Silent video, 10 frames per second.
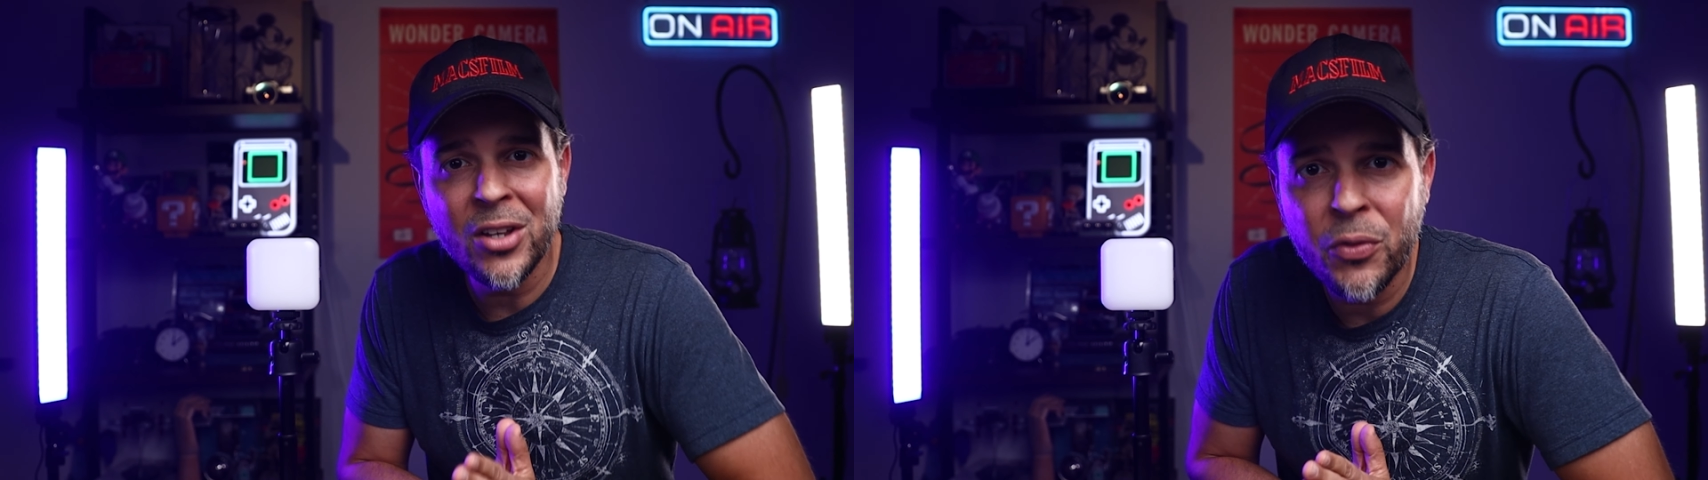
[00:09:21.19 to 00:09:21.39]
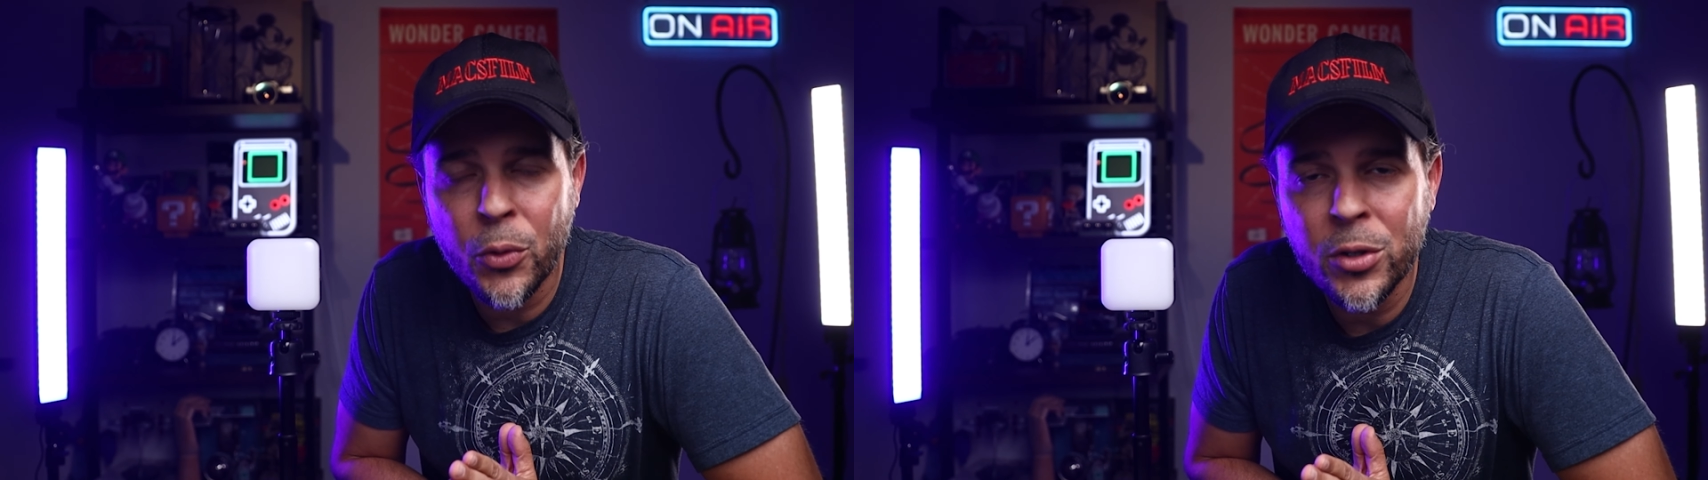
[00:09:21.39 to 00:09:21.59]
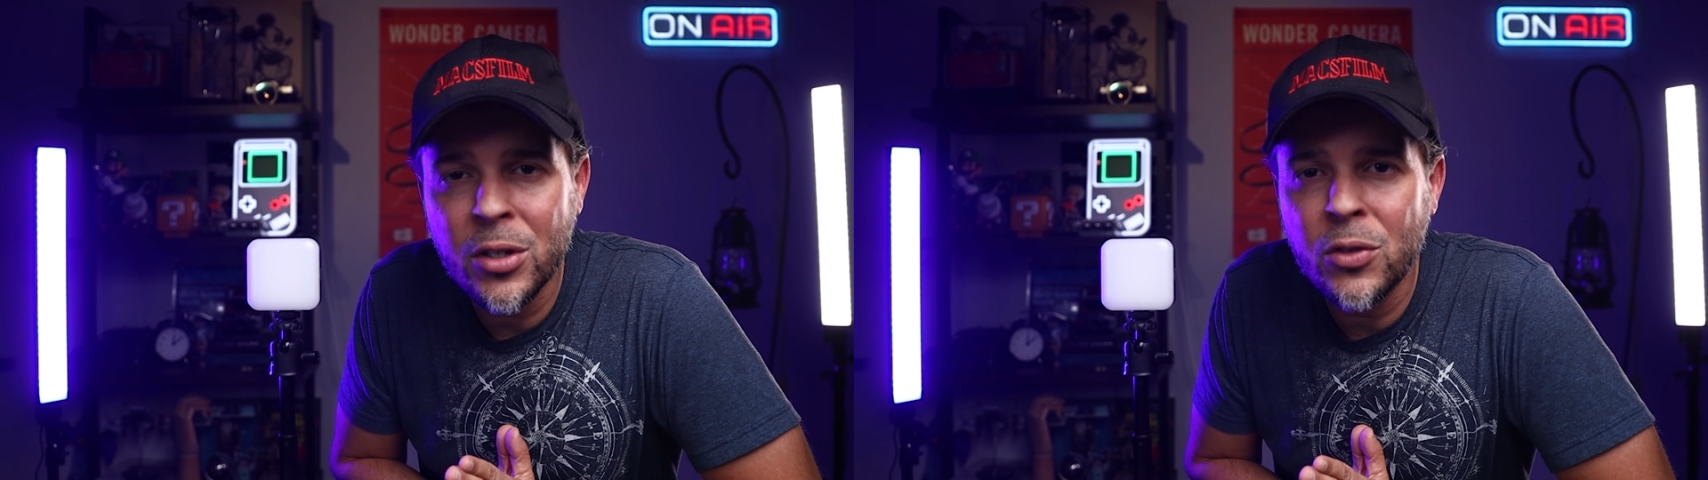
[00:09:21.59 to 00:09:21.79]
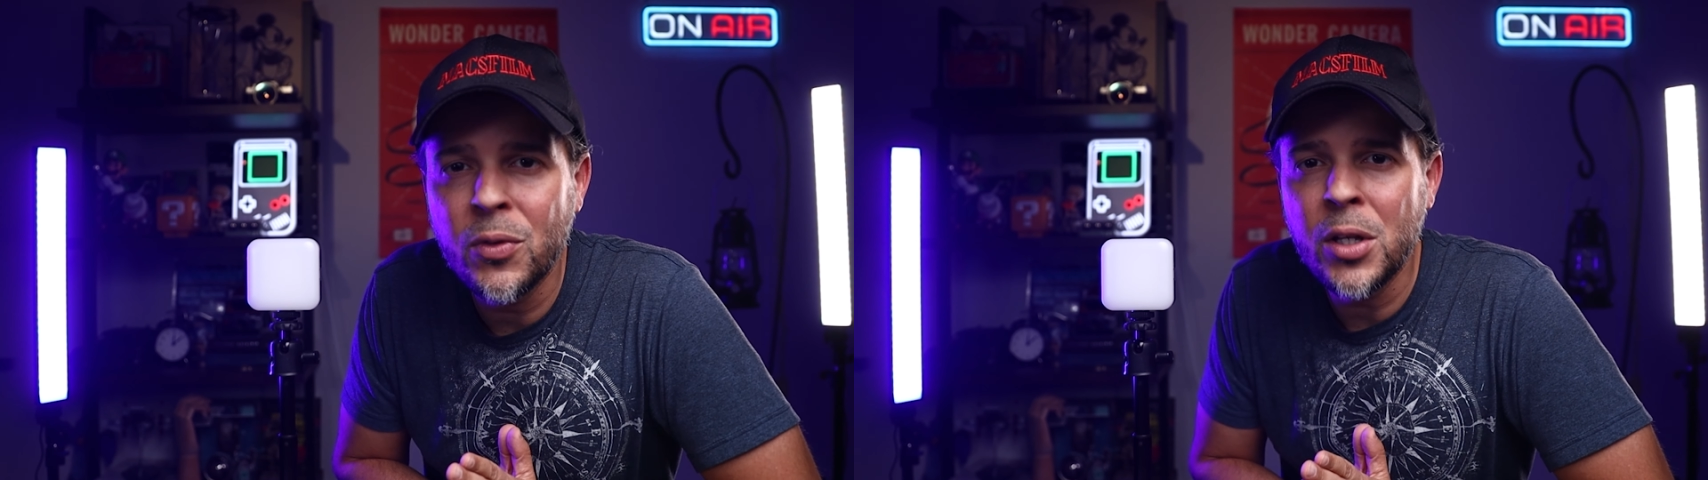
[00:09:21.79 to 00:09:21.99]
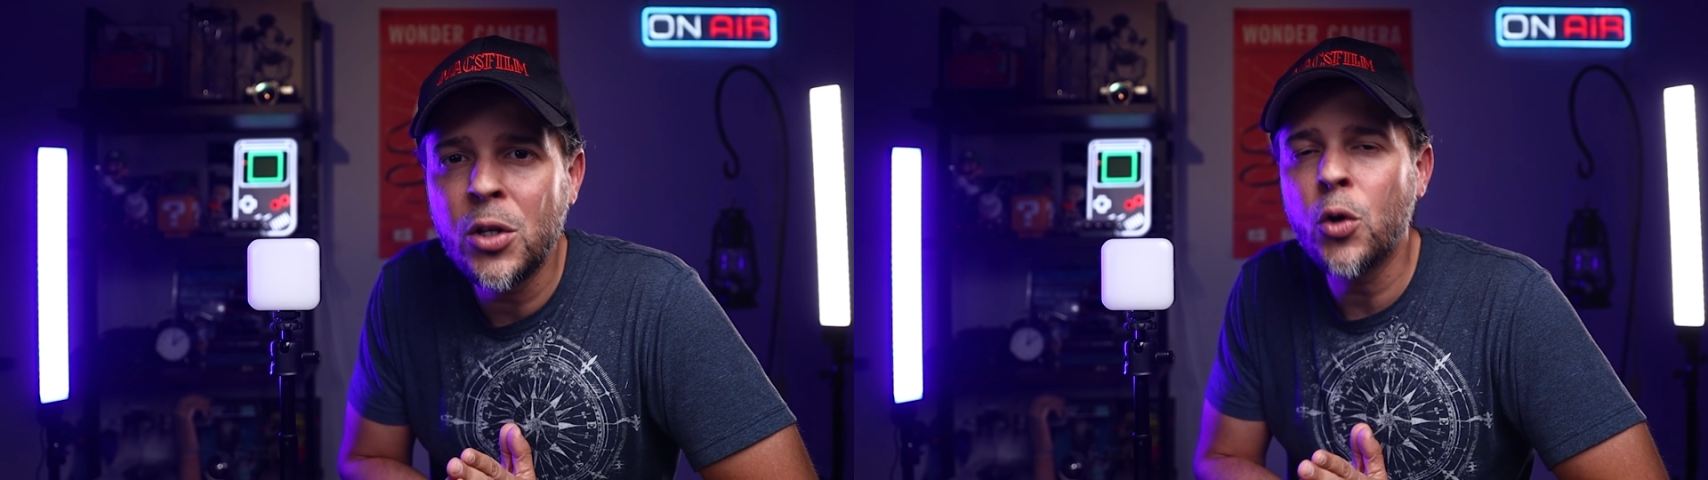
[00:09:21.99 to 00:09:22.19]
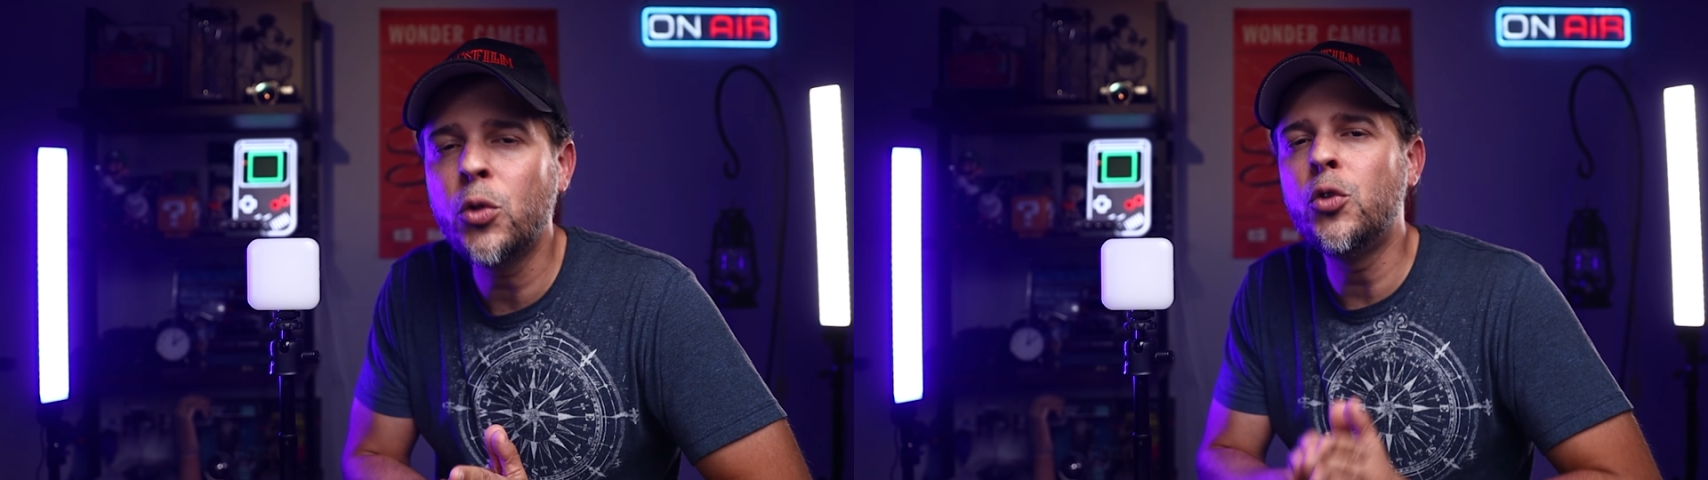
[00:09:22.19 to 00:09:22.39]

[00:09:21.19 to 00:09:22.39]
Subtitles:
it for this video.